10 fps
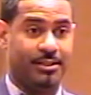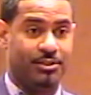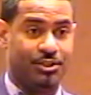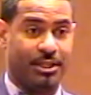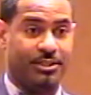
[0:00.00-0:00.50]

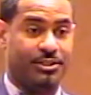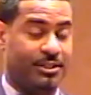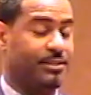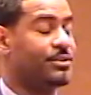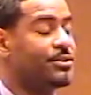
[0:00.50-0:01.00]

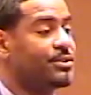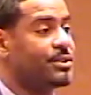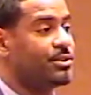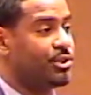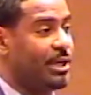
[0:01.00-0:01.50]
Judges
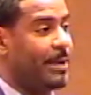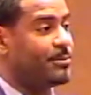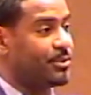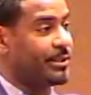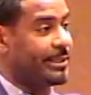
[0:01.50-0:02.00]

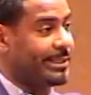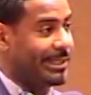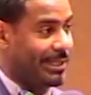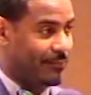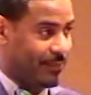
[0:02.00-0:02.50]
chapter
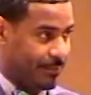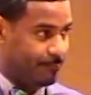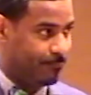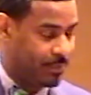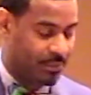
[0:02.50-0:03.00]
11.
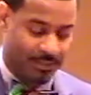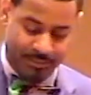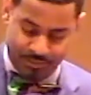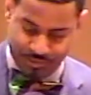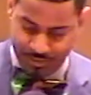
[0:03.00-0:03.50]

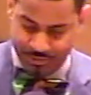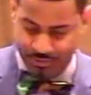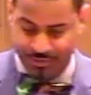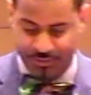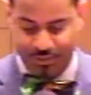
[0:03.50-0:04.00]

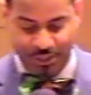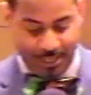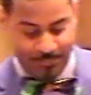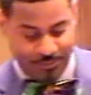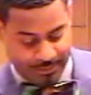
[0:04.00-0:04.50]
Judges
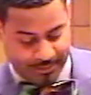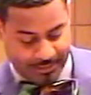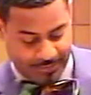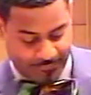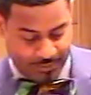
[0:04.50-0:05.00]
chapter
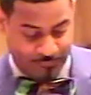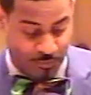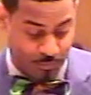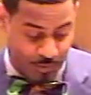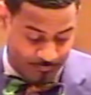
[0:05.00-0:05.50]
11. If
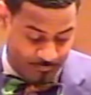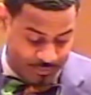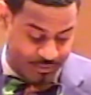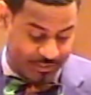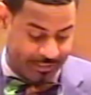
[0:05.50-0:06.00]
you are
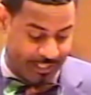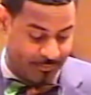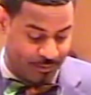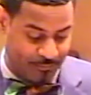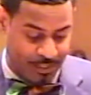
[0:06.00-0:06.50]
physically
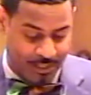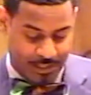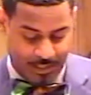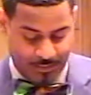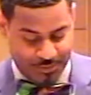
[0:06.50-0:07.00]
able,
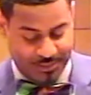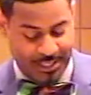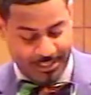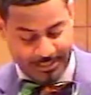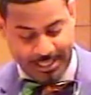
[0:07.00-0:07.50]
I'll just
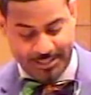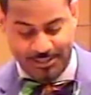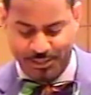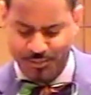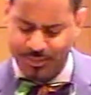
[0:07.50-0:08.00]
kindly ask
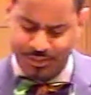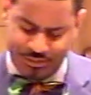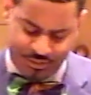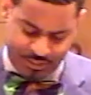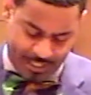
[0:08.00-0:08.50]
that you would just
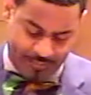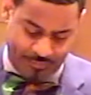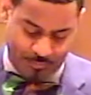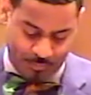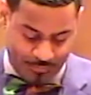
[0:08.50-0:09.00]
stand
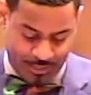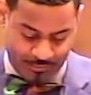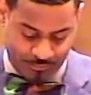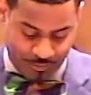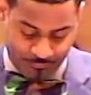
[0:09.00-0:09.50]
that we might
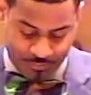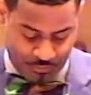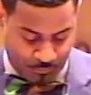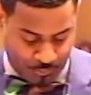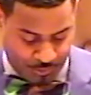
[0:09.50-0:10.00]
reverence the
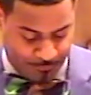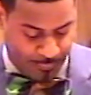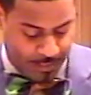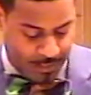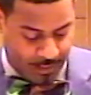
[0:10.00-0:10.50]
word
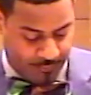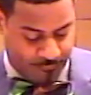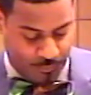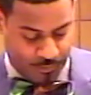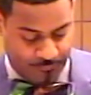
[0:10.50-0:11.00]
uh,
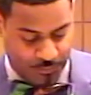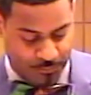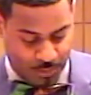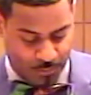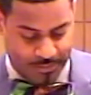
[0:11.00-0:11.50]
for a few
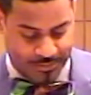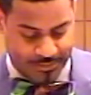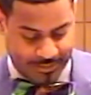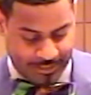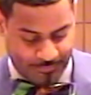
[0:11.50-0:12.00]
moments
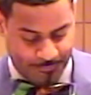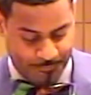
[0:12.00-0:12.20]
together.